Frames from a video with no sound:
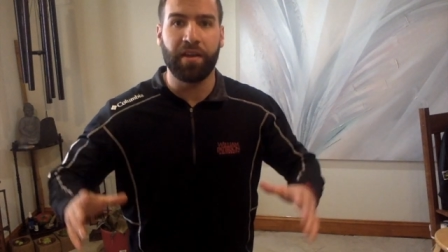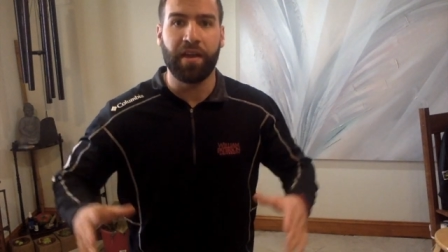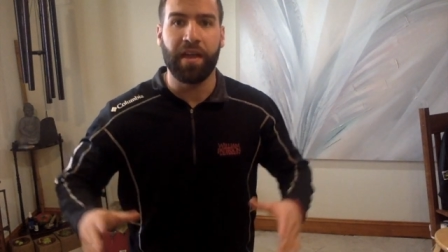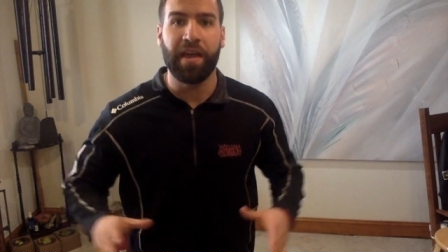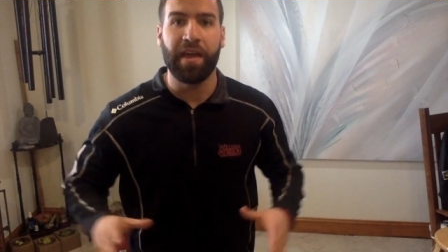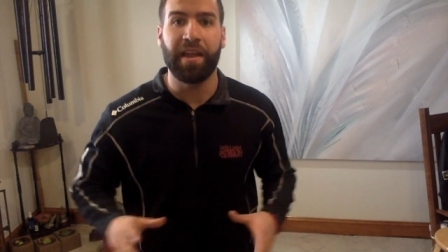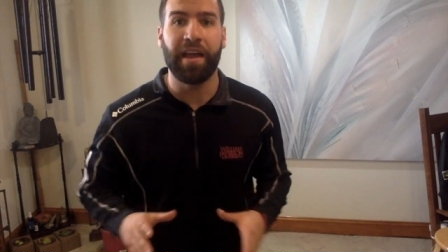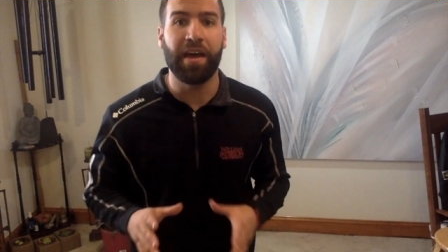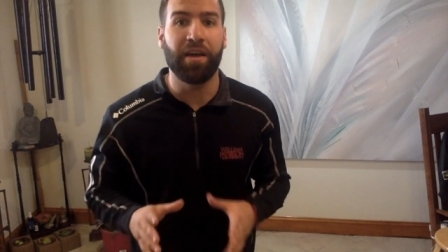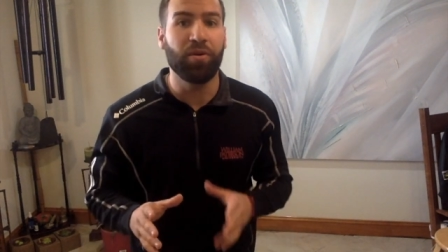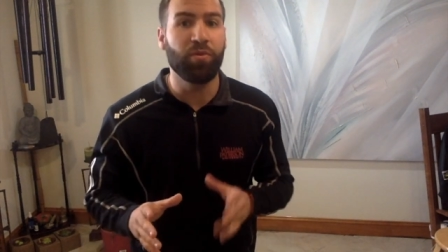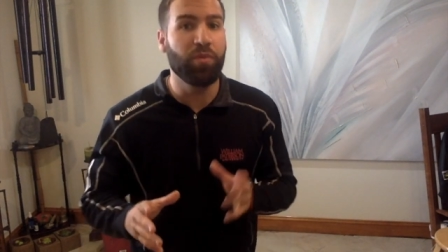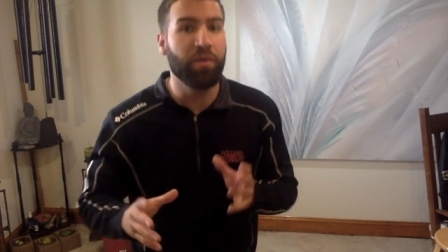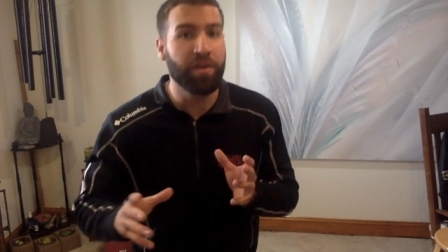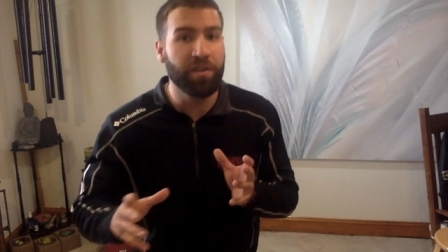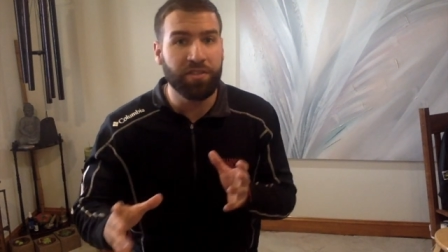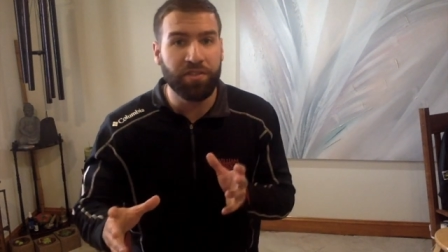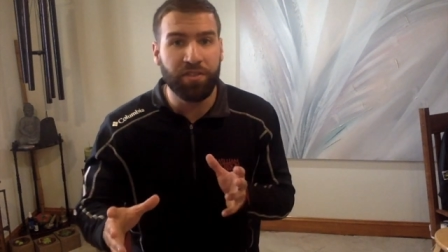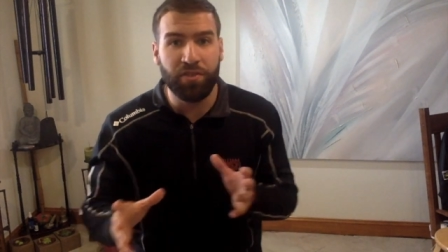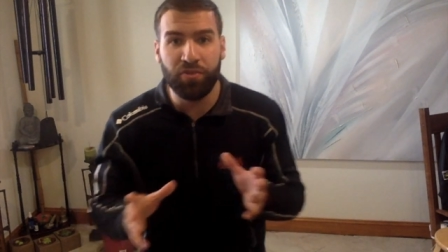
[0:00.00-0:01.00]
and I don't
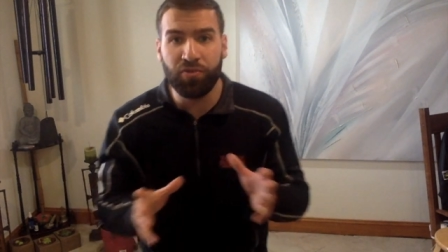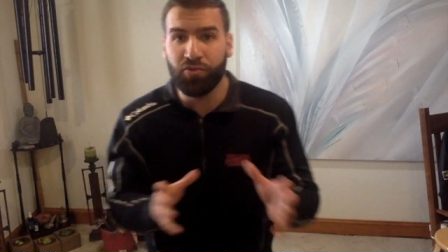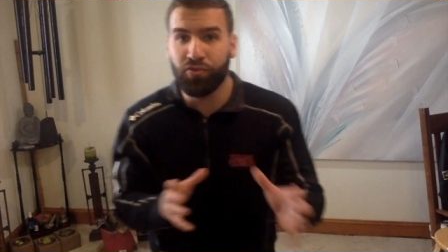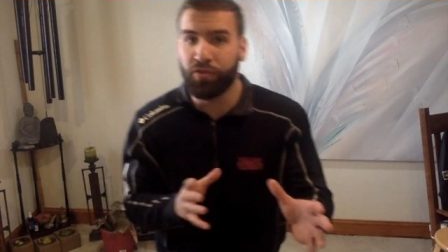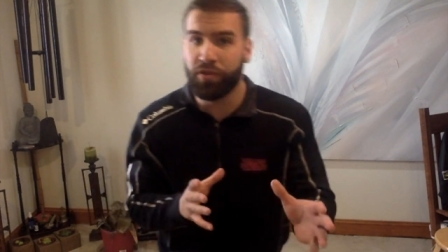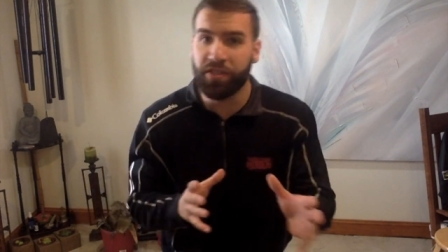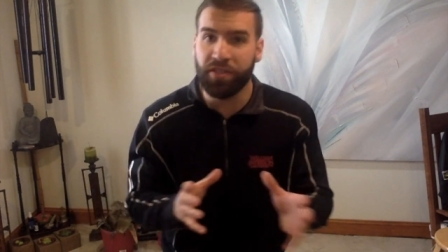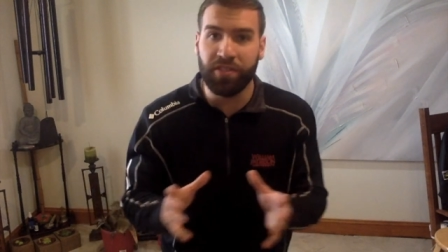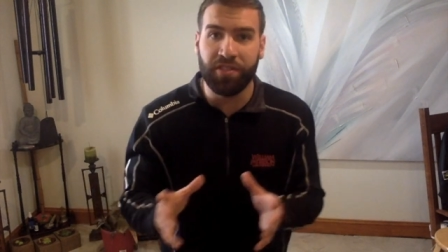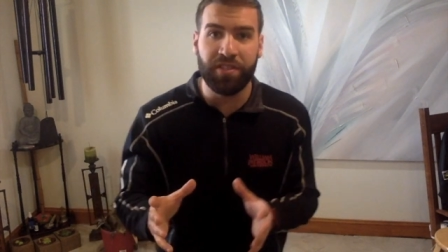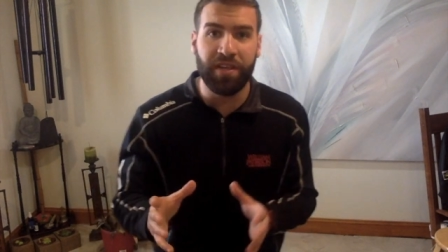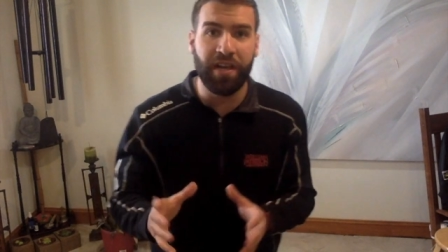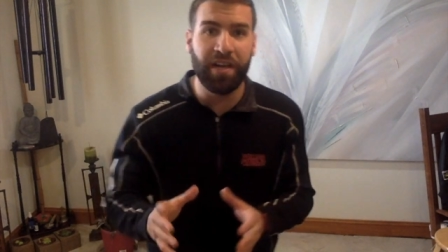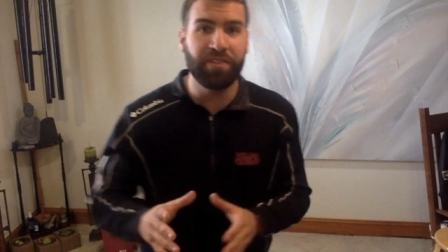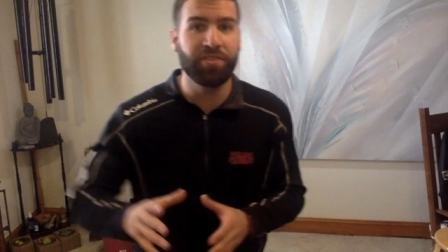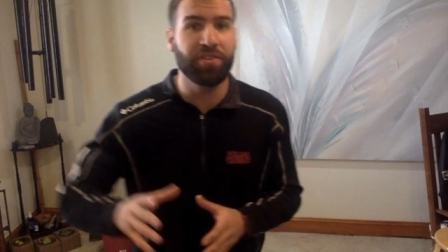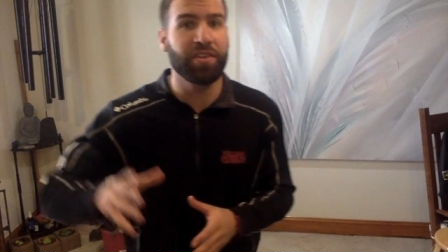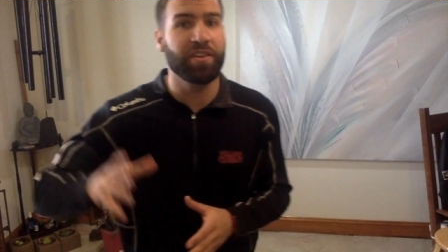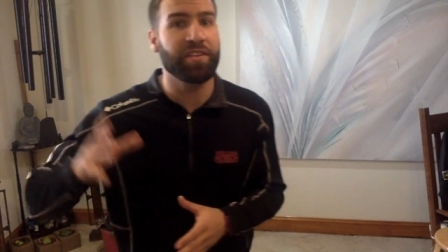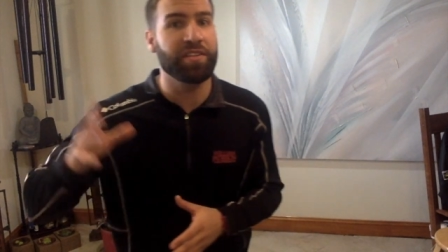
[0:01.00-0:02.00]
want to see you switching sides.
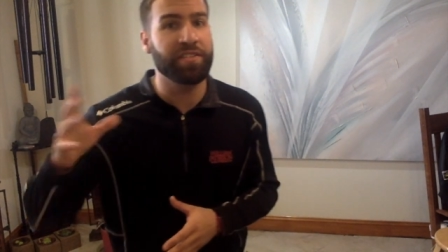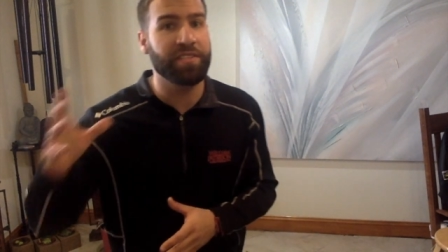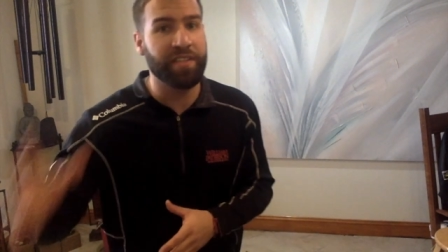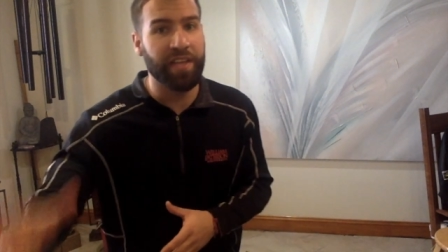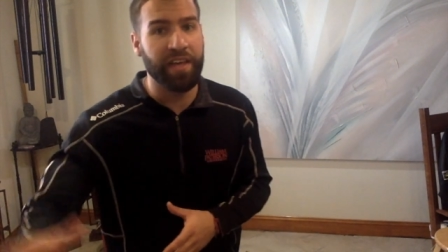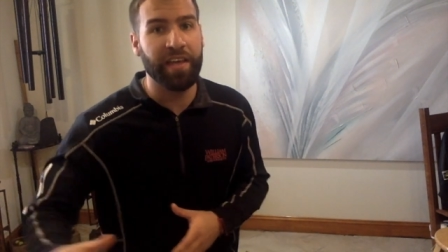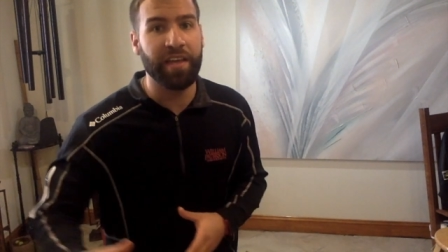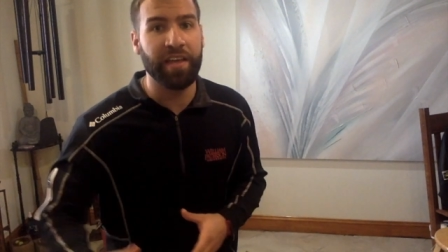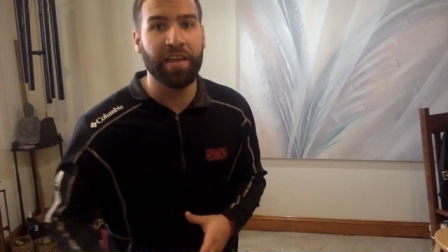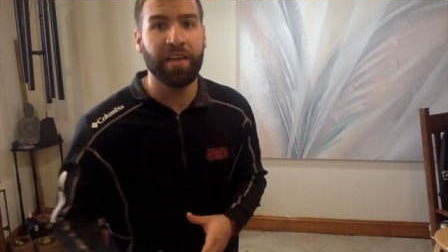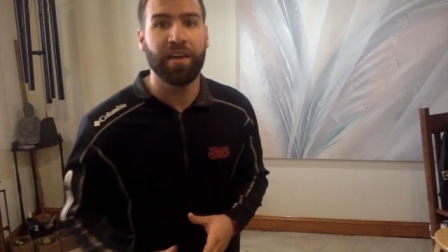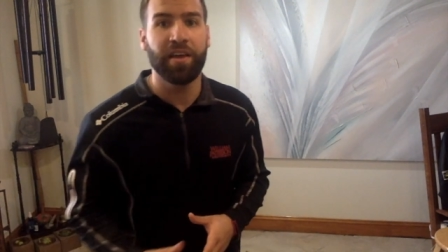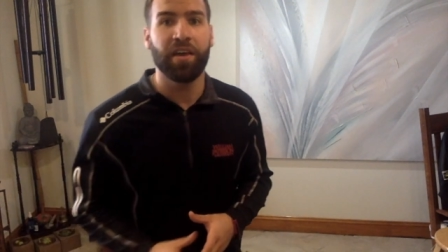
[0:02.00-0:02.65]
You're gonna stay